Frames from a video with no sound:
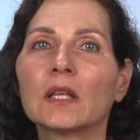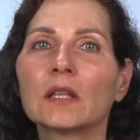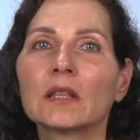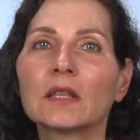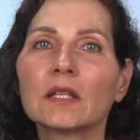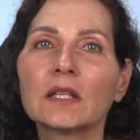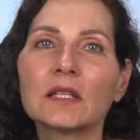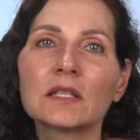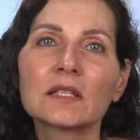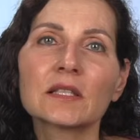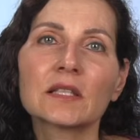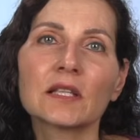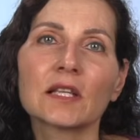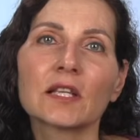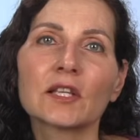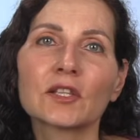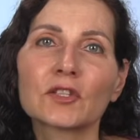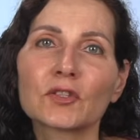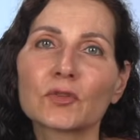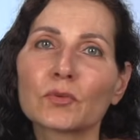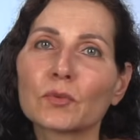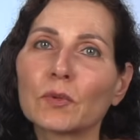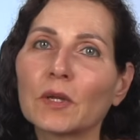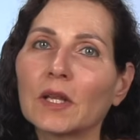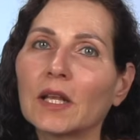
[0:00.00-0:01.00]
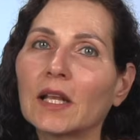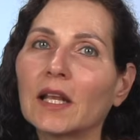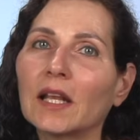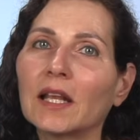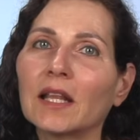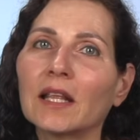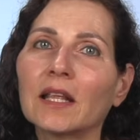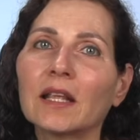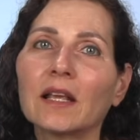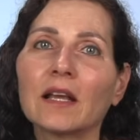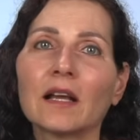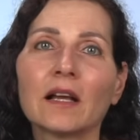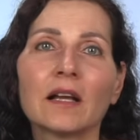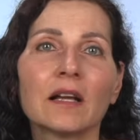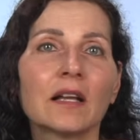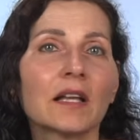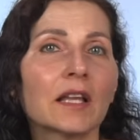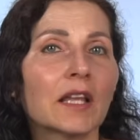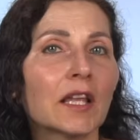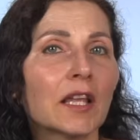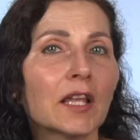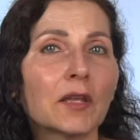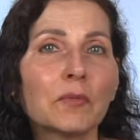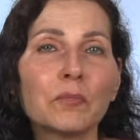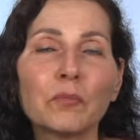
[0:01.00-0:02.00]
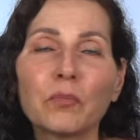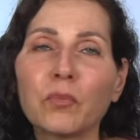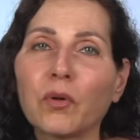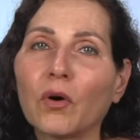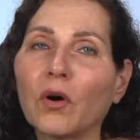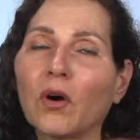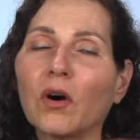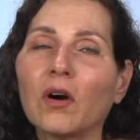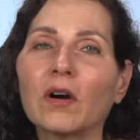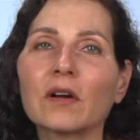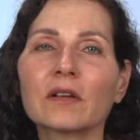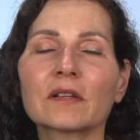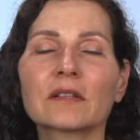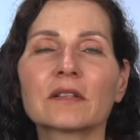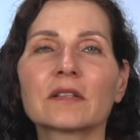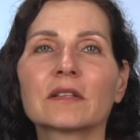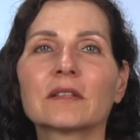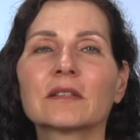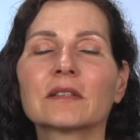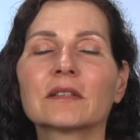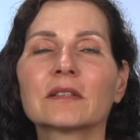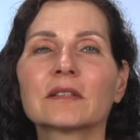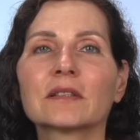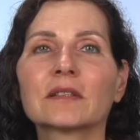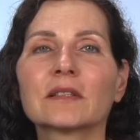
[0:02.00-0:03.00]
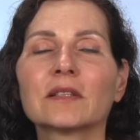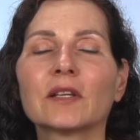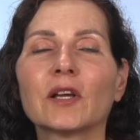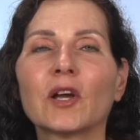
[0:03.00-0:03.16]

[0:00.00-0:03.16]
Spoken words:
This is really important